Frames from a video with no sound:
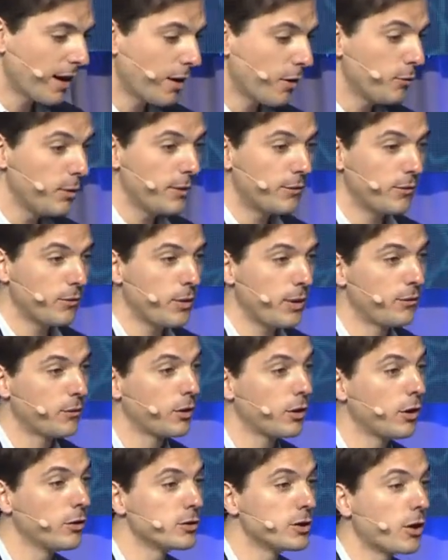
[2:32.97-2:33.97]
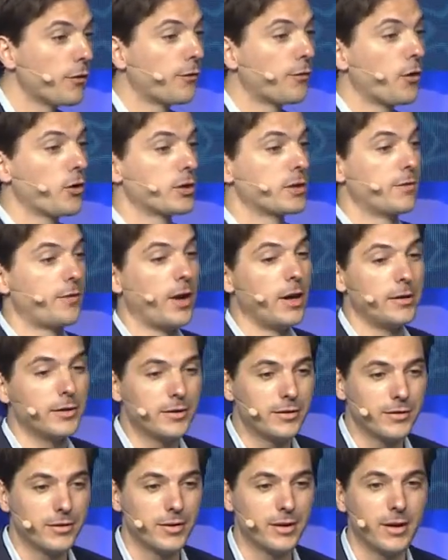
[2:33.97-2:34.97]
we've closed our first
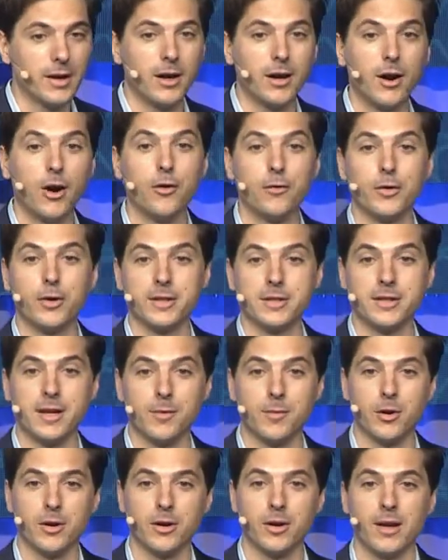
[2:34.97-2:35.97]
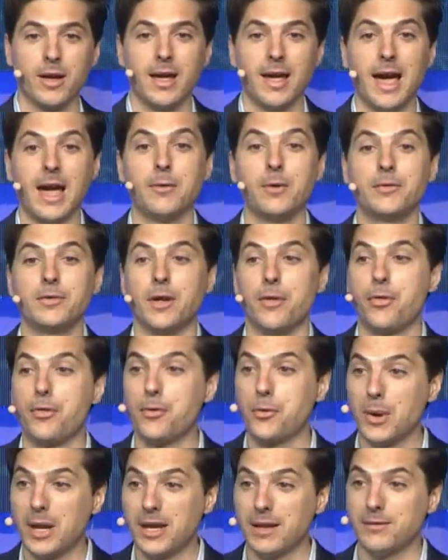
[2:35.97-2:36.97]
fund over the summer, and we've done
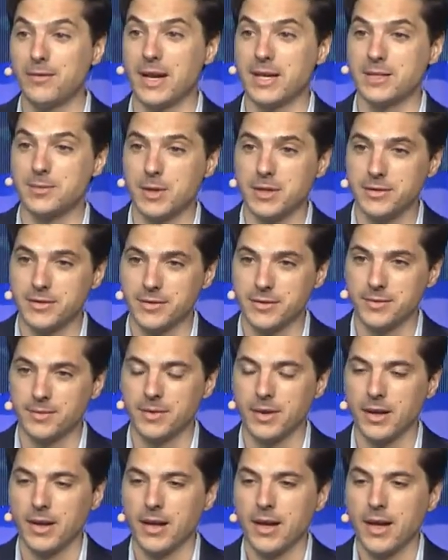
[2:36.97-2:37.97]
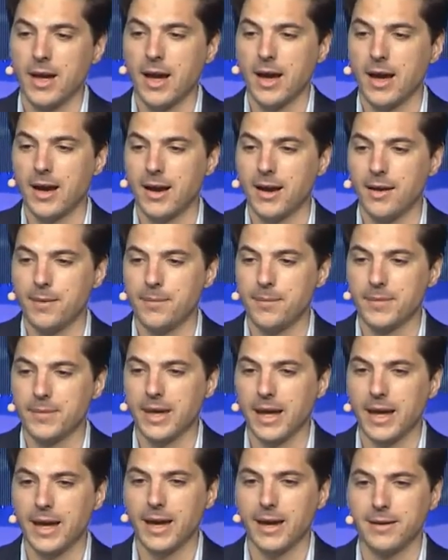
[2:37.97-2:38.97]
three investments.
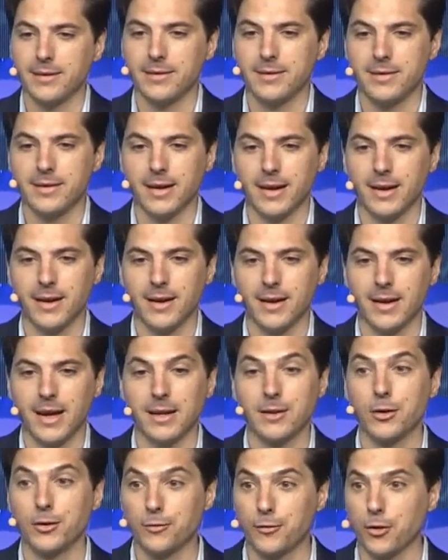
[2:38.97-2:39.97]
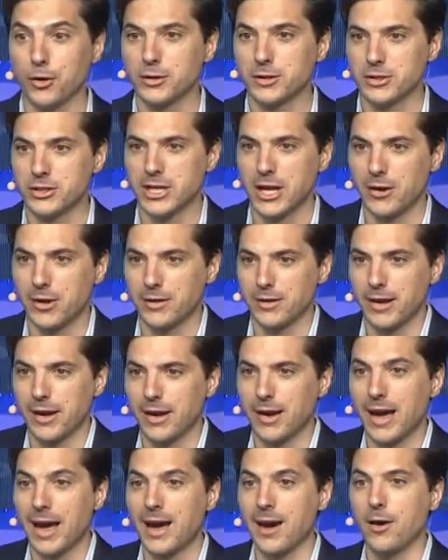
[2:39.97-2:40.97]
And look forward to sharing
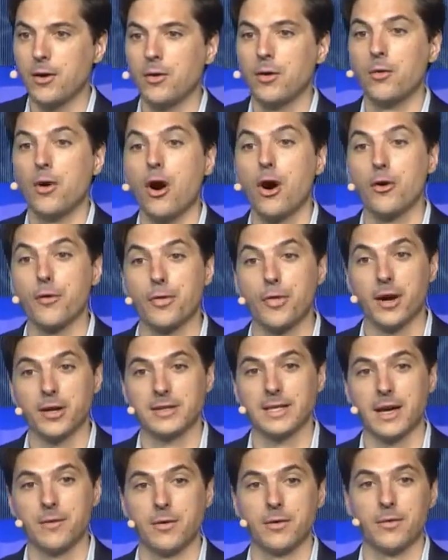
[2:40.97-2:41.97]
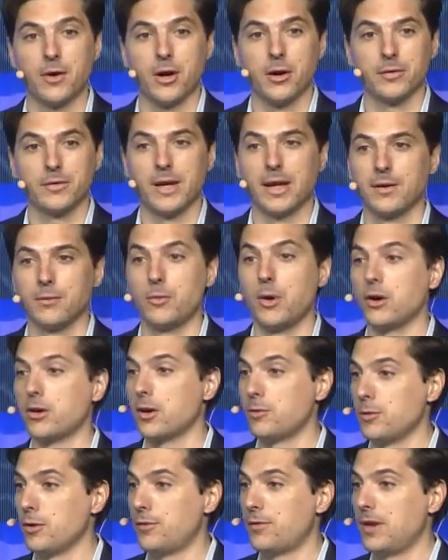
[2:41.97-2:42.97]
how our thoughts have evolved and
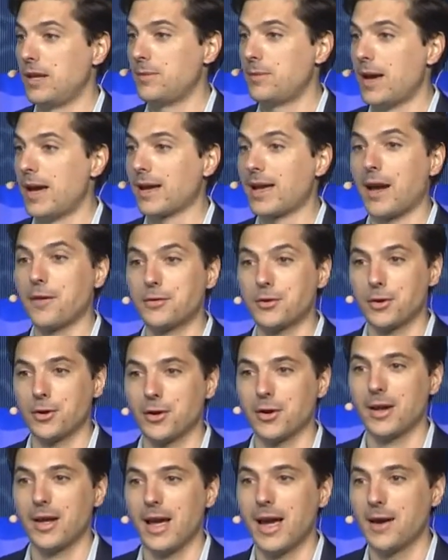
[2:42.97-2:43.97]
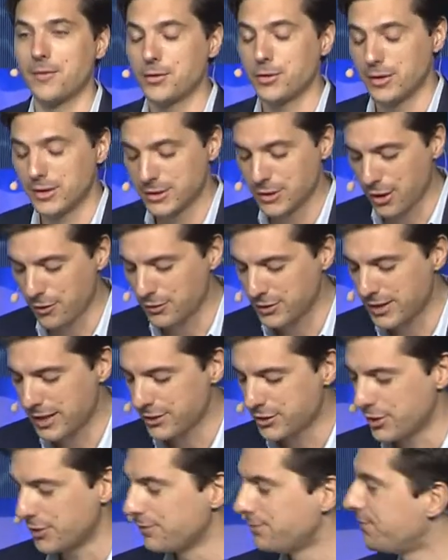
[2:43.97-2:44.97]
welcome your feedback after this
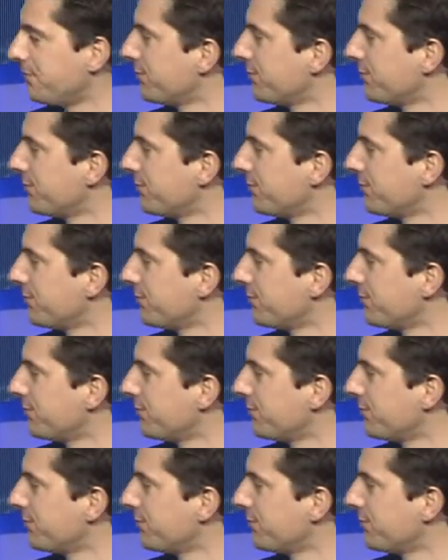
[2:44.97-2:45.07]
conversation.